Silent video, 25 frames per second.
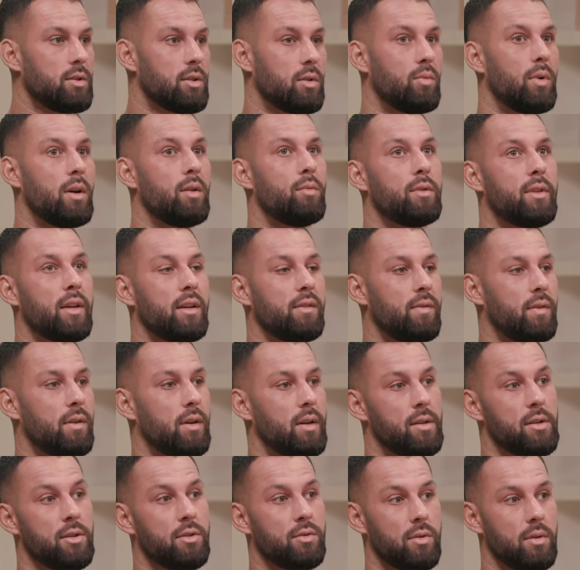So where would they
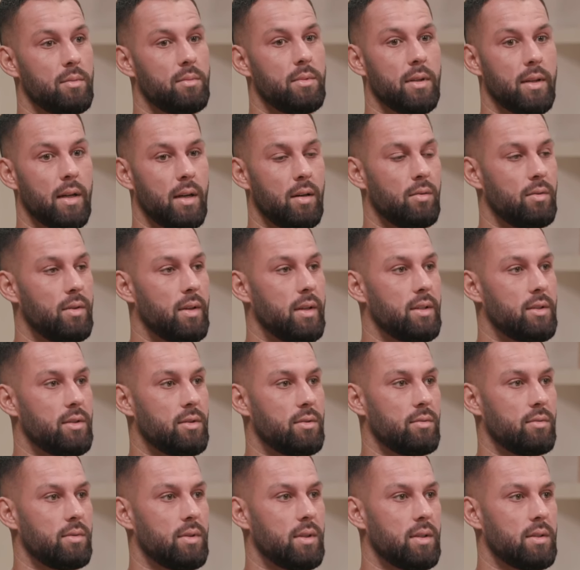find a script and how would they
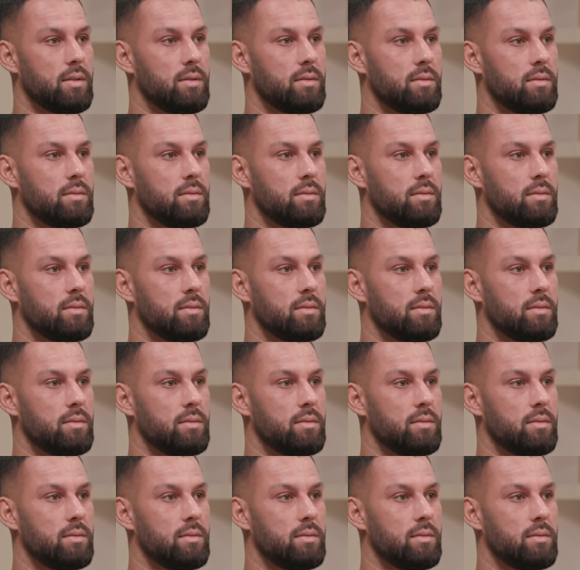install that?